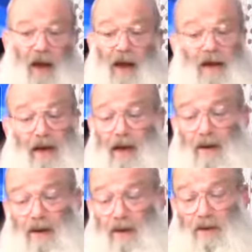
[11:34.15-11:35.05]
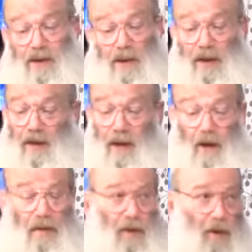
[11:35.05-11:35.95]
And again, you go to the
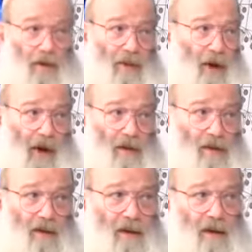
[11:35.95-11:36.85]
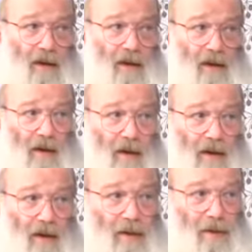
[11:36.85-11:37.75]
Ethiopian Orthodox uh,